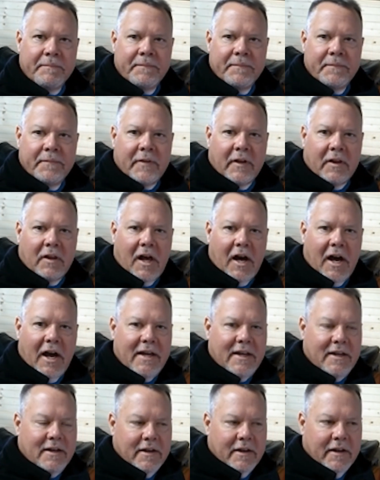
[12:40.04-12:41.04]

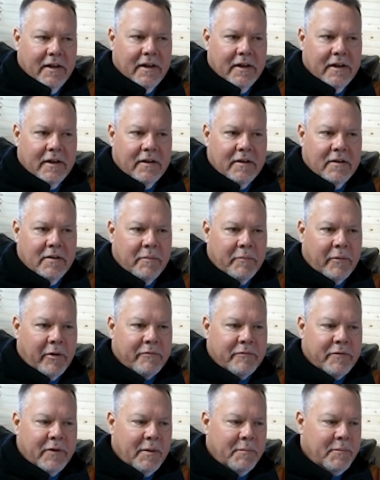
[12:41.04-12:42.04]
light, and I'm going to
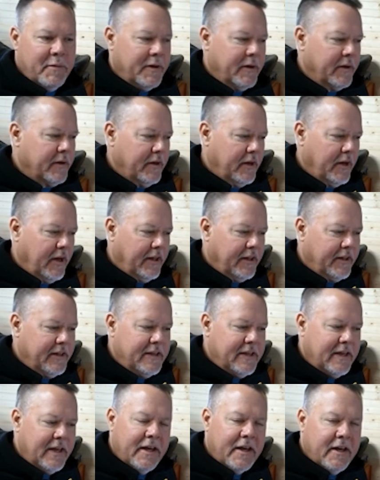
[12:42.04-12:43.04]
find me a
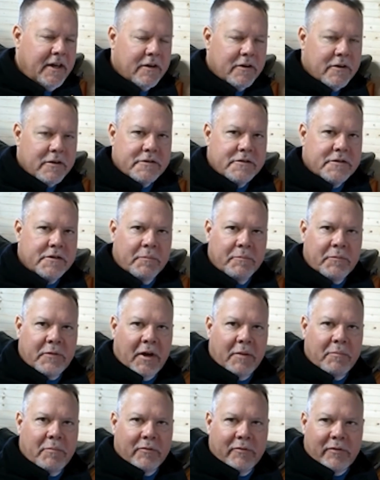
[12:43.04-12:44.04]
LED or some
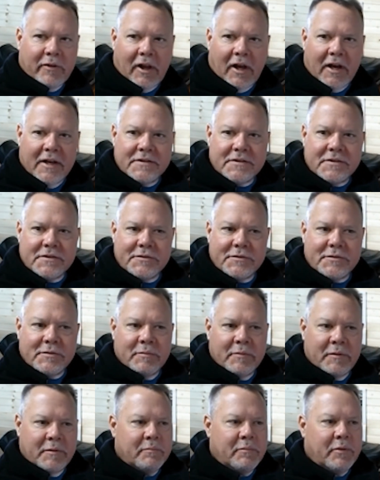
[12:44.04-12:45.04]
type of a light
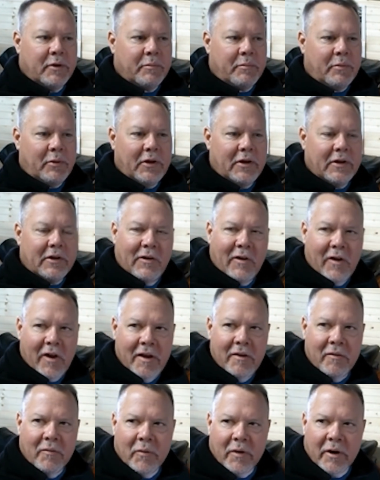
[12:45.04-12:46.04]
system and put a plug on
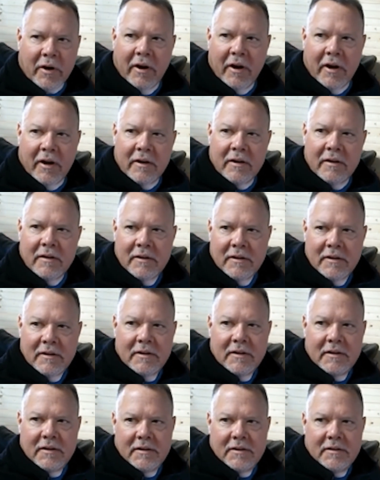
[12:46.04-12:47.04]
it, and we're going to,
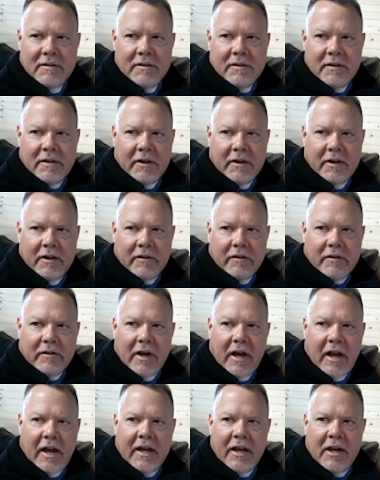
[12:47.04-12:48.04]
you know,
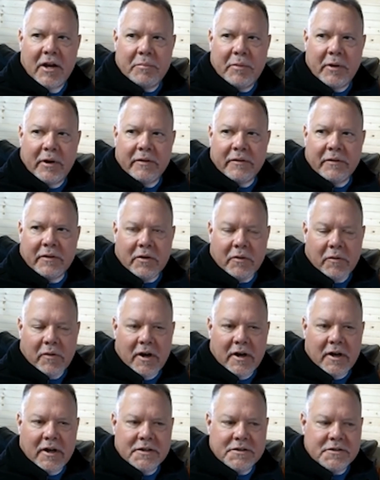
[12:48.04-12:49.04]
hang it up here in the
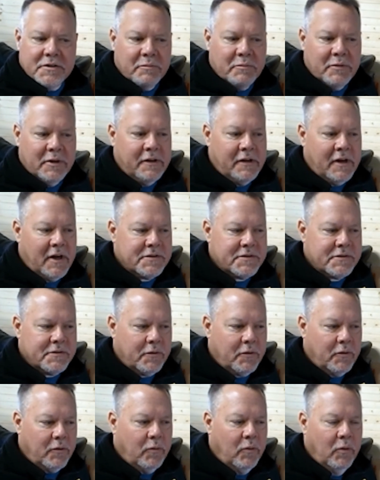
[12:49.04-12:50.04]
garage. It'll be a nice
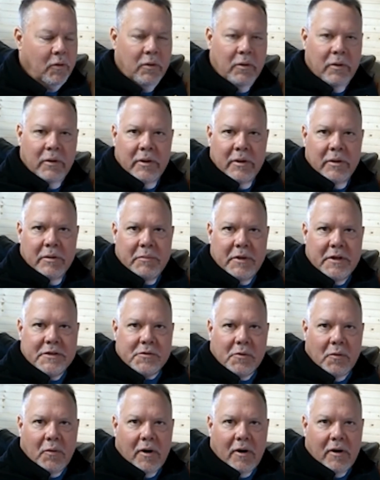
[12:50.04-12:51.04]
little piece
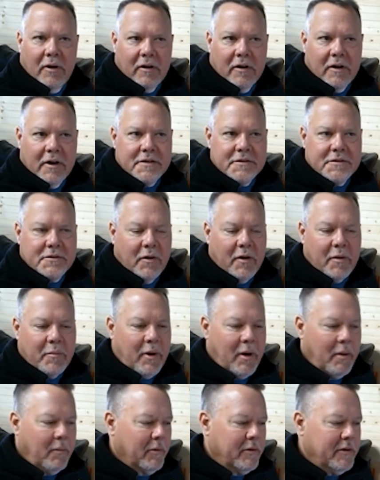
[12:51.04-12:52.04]
of wall art. So I'll
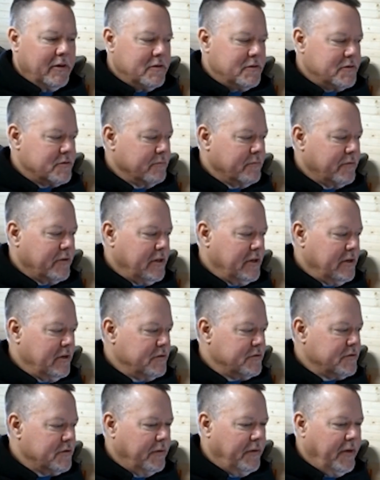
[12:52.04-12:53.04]
probably do some
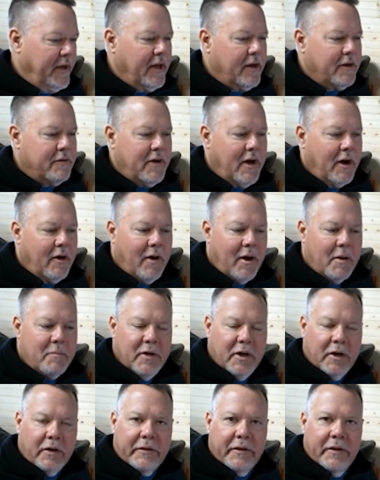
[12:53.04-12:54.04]
videos on that of how I
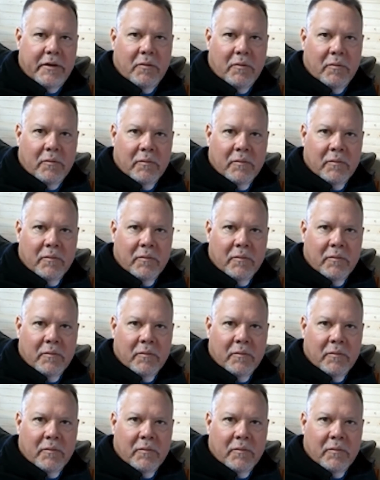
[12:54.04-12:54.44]
build it, and